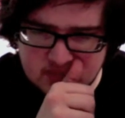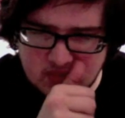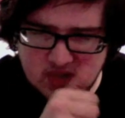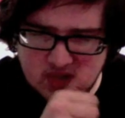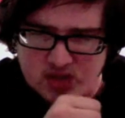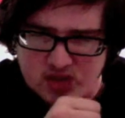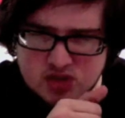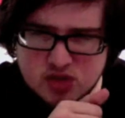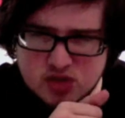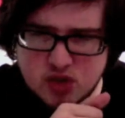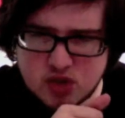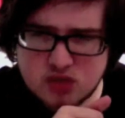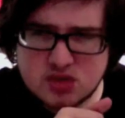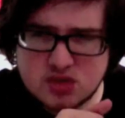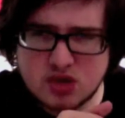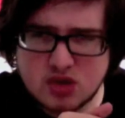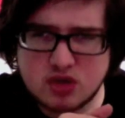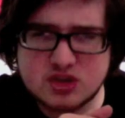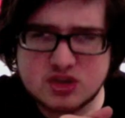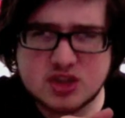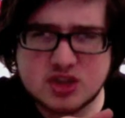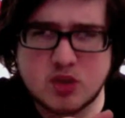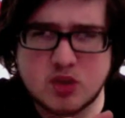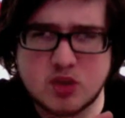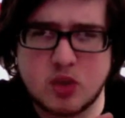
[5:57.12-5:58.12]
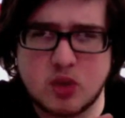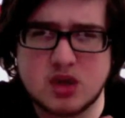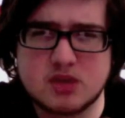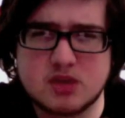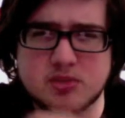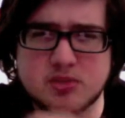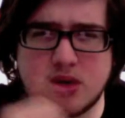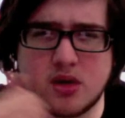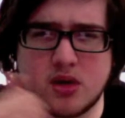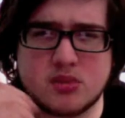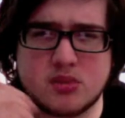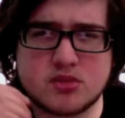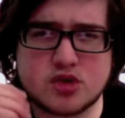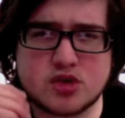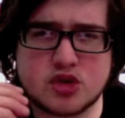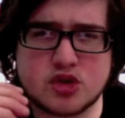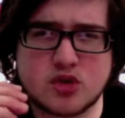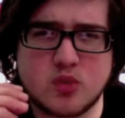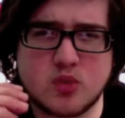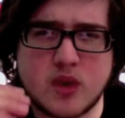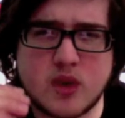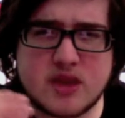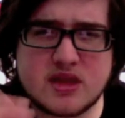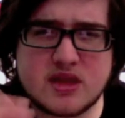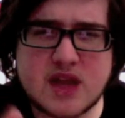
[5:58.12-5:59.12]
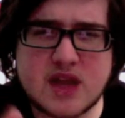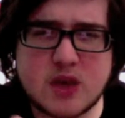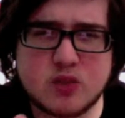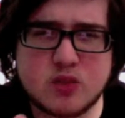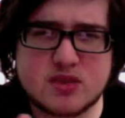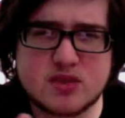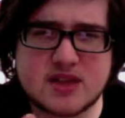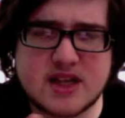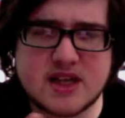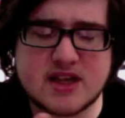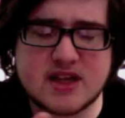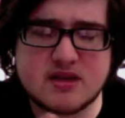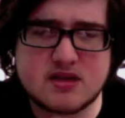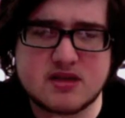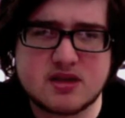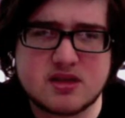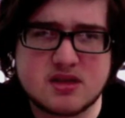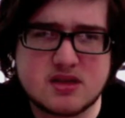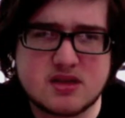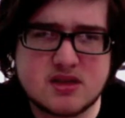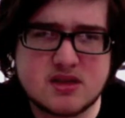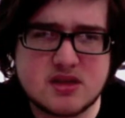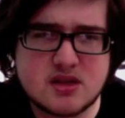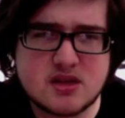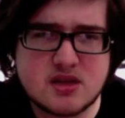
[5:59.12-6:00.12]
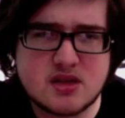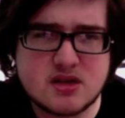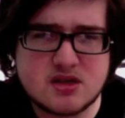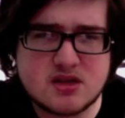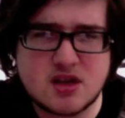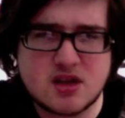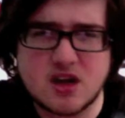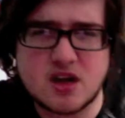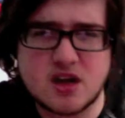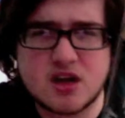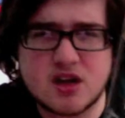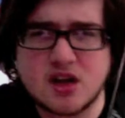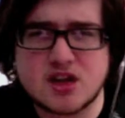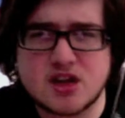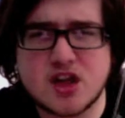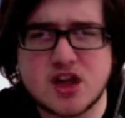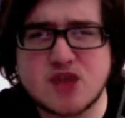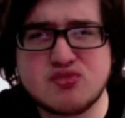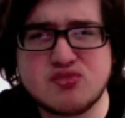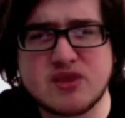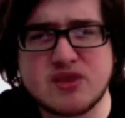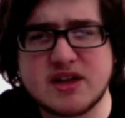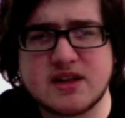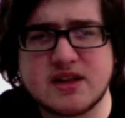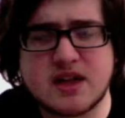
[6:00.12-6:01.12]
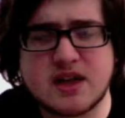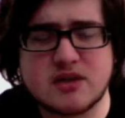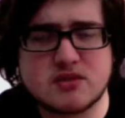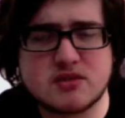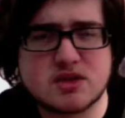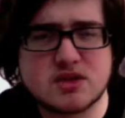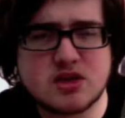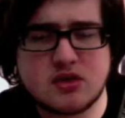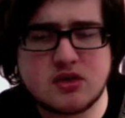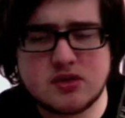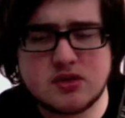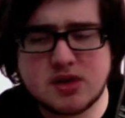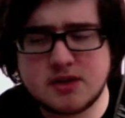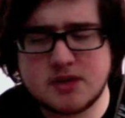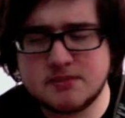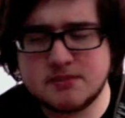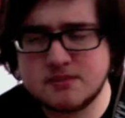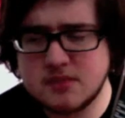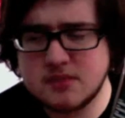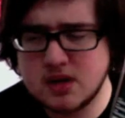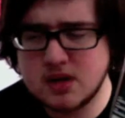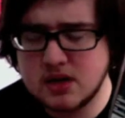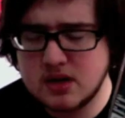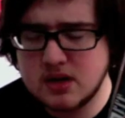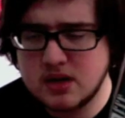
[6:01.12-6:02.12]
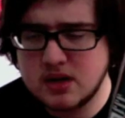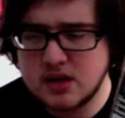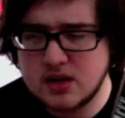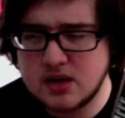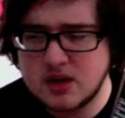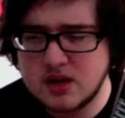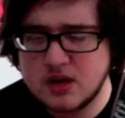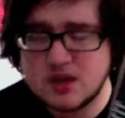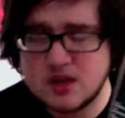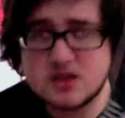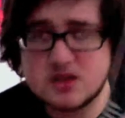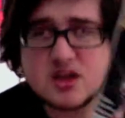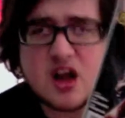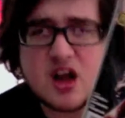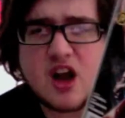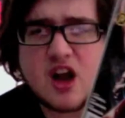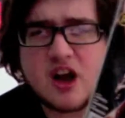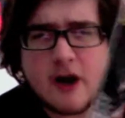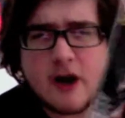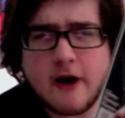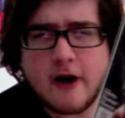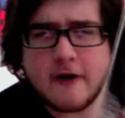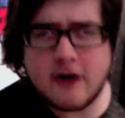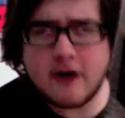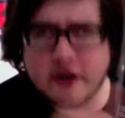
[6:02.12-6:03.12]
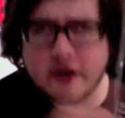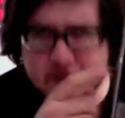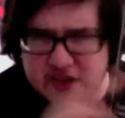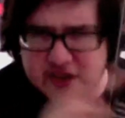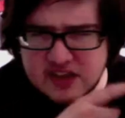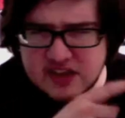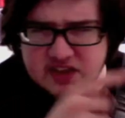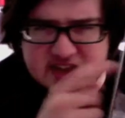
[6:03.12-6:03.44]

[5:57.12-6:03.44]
Suicide Squad, but I'm not sure when that was out. So I don't read that. So I think